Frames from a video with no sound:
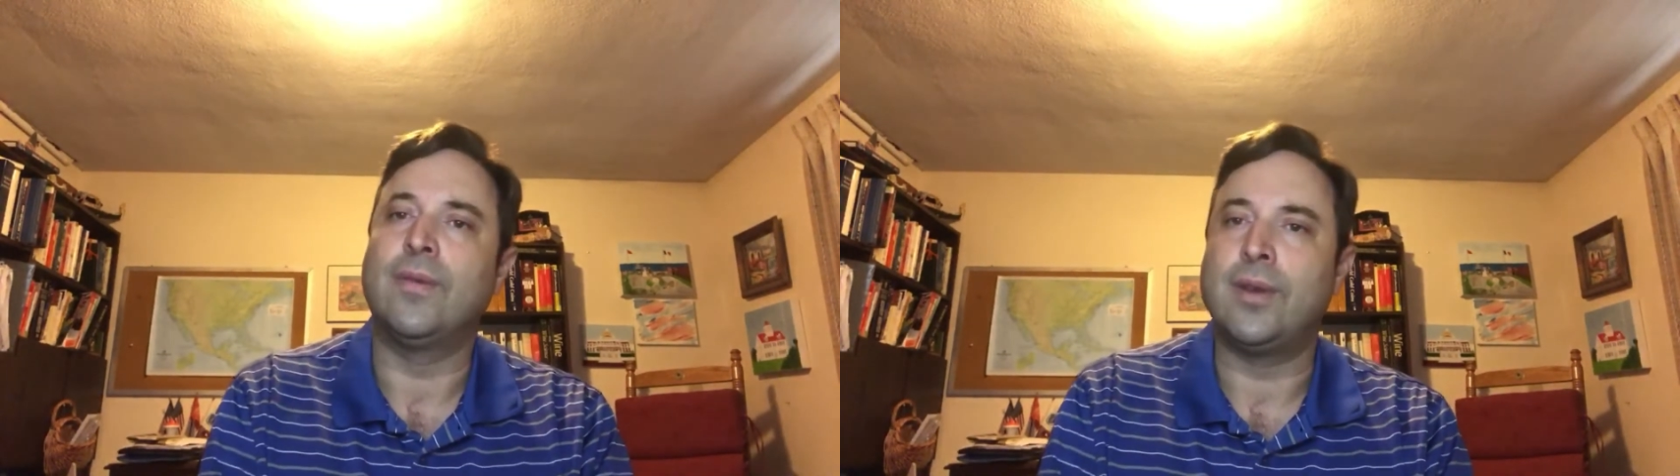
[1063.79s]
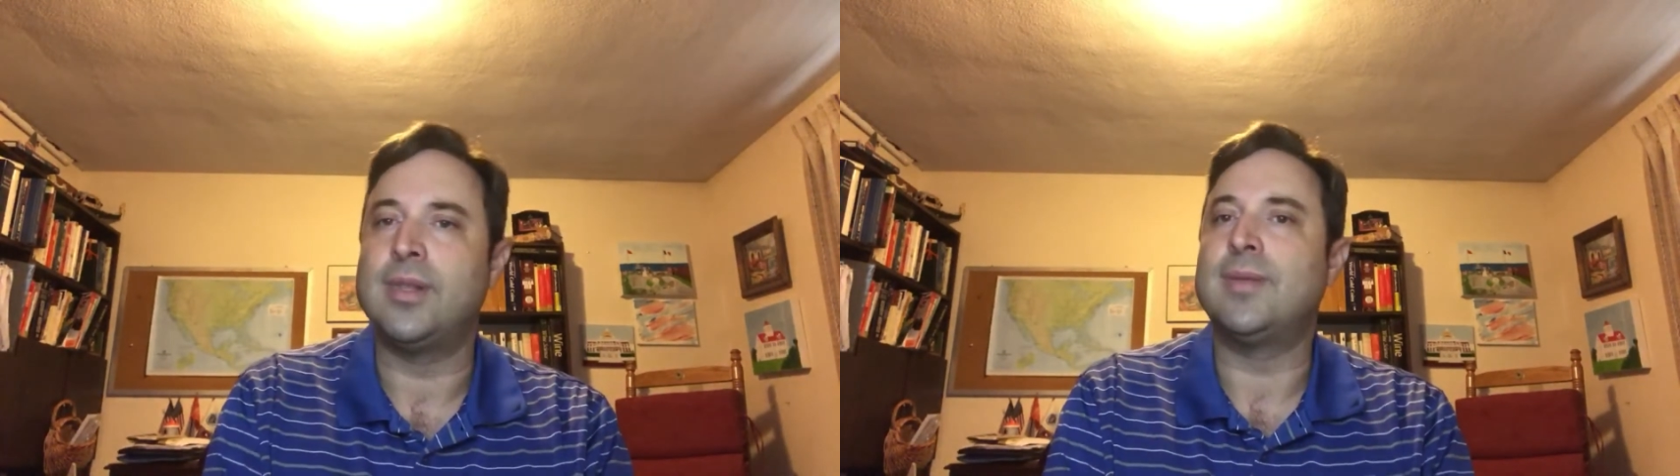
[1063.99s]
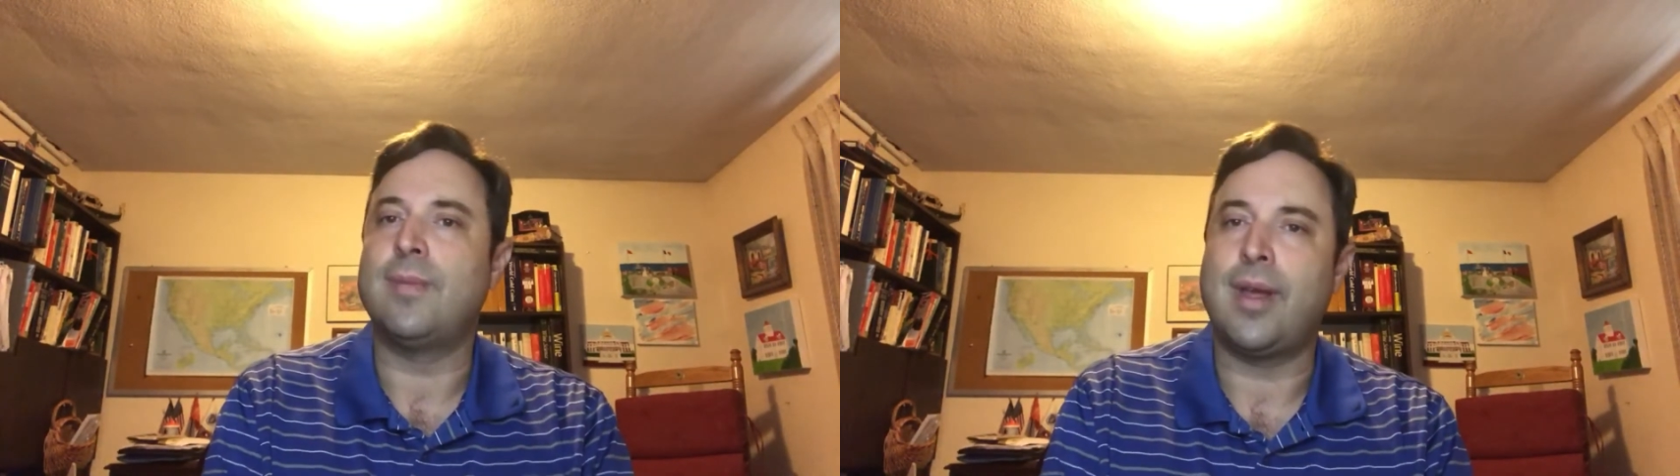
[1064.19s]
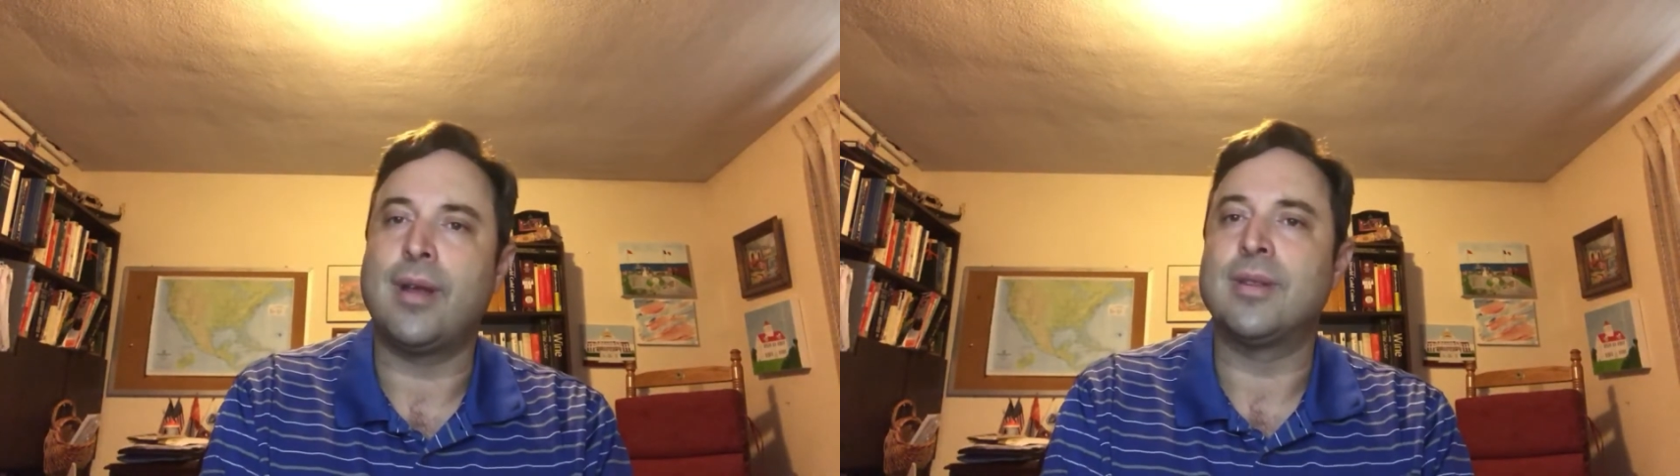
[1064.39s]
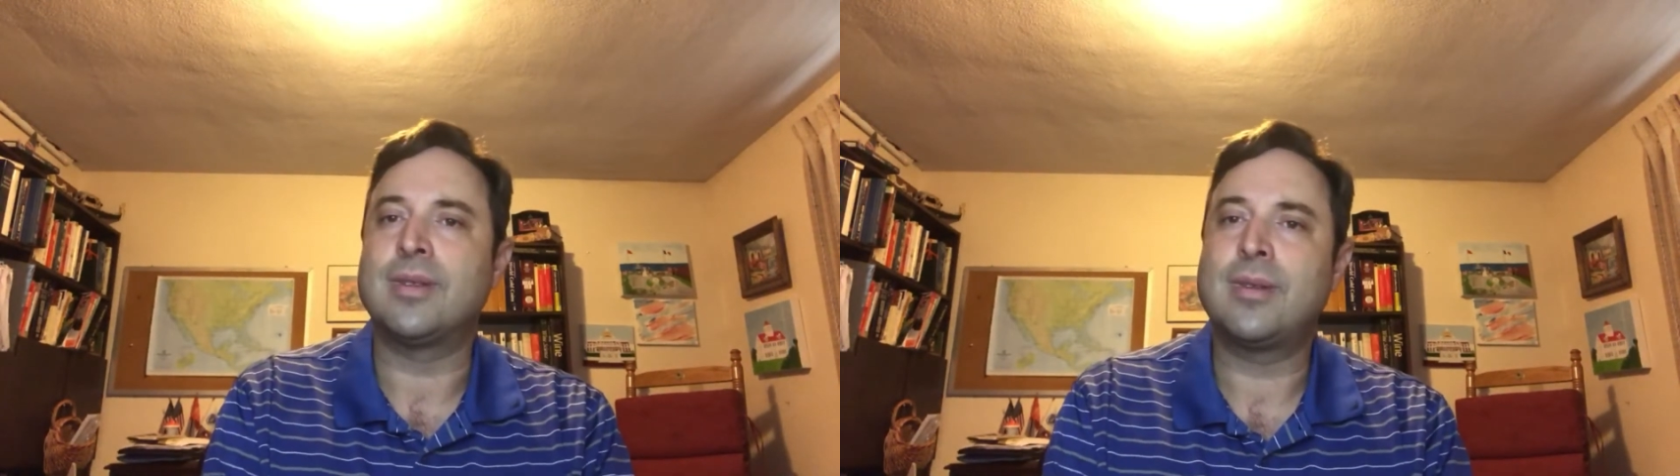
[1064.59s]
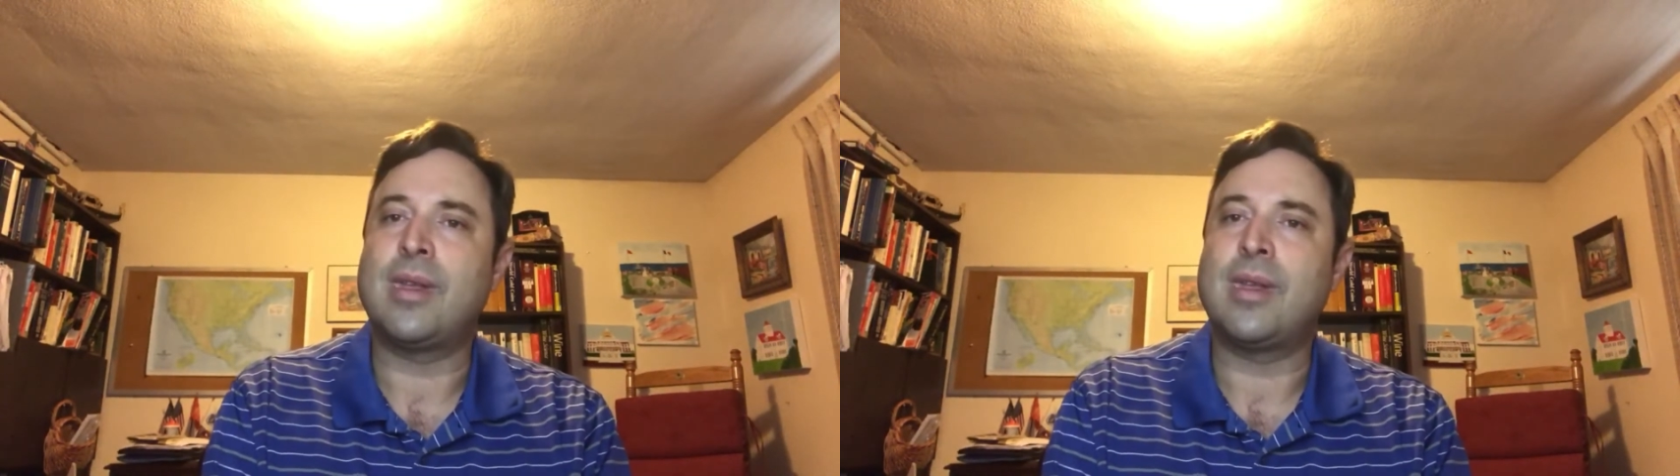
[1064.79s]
over the demands.